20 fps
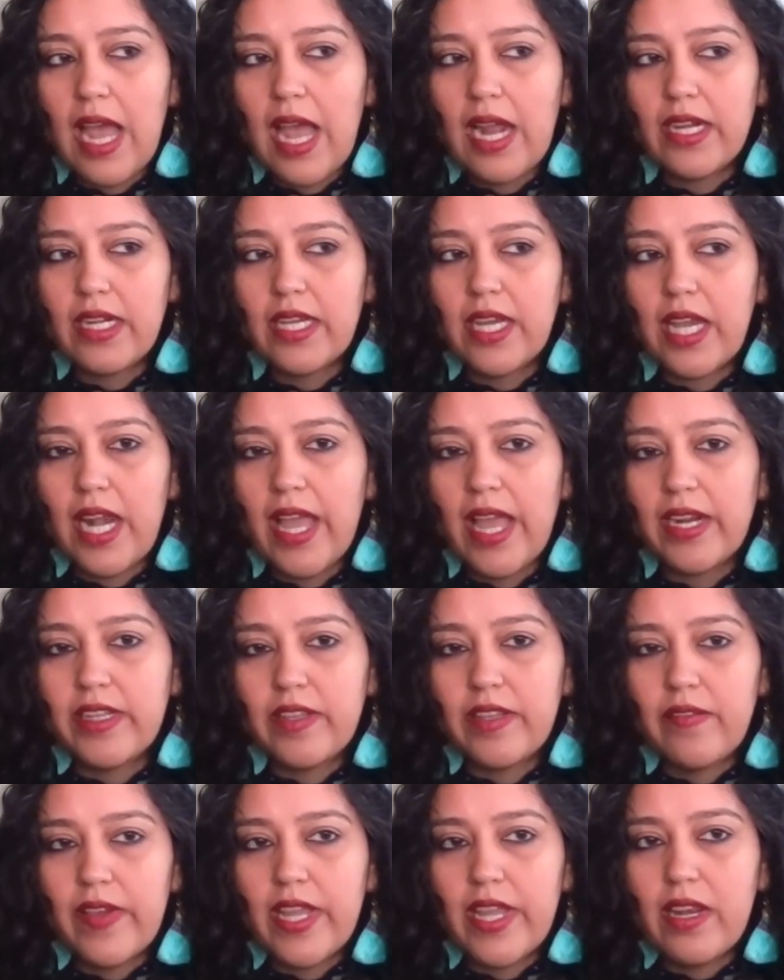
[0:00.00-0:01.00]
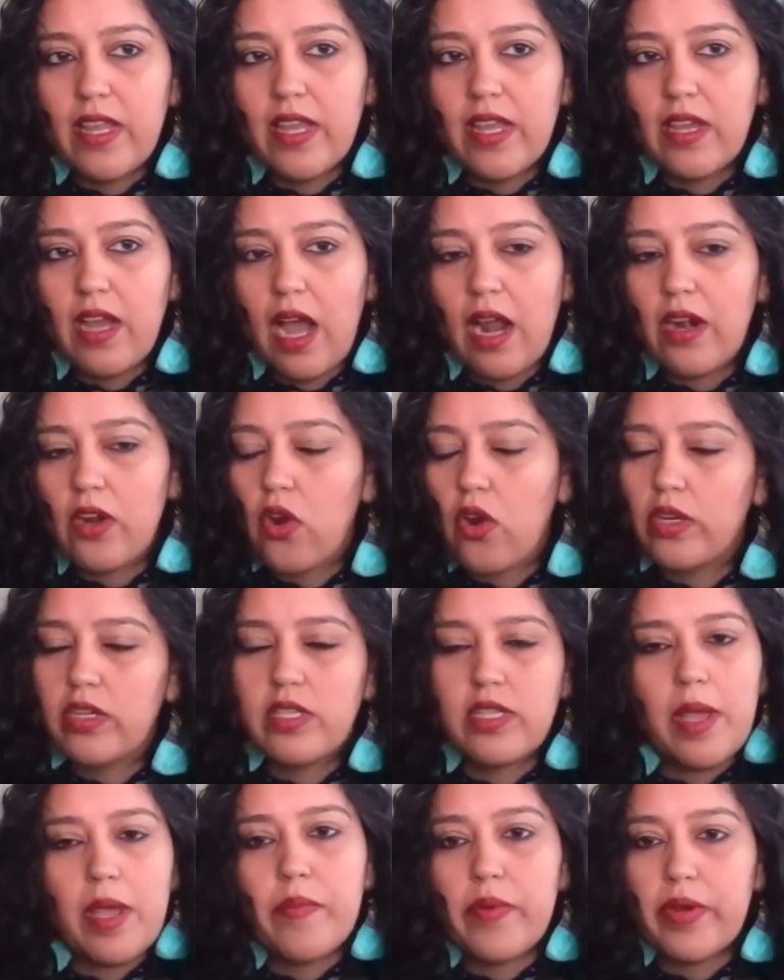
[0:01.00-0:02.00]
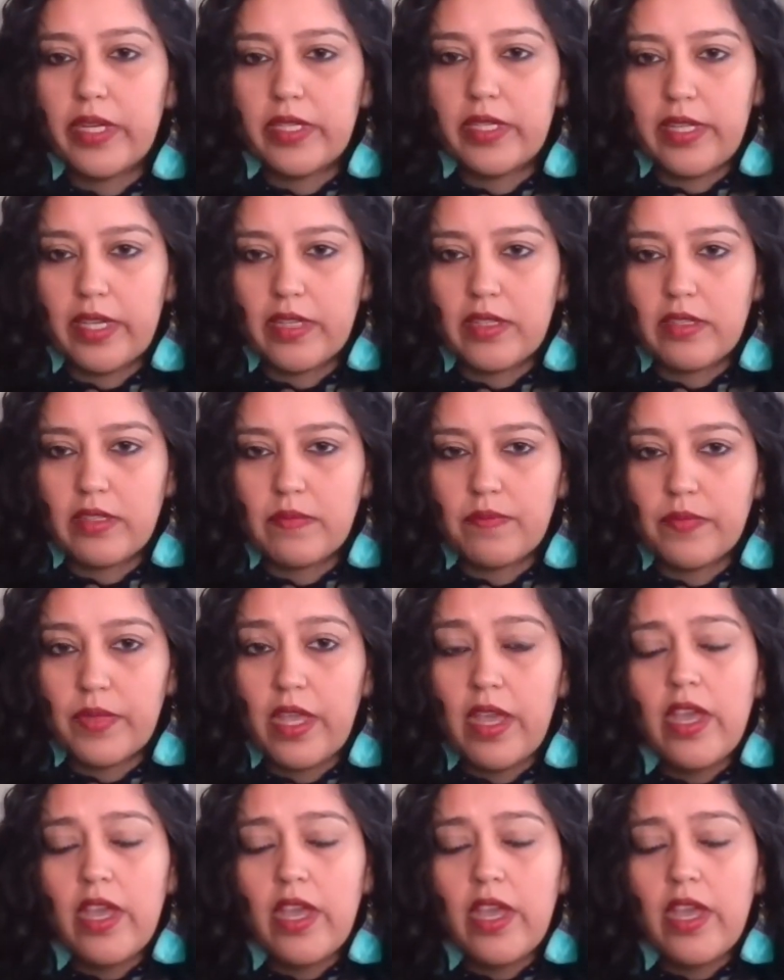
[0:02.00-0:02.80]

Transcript: and collective healing are not separate things.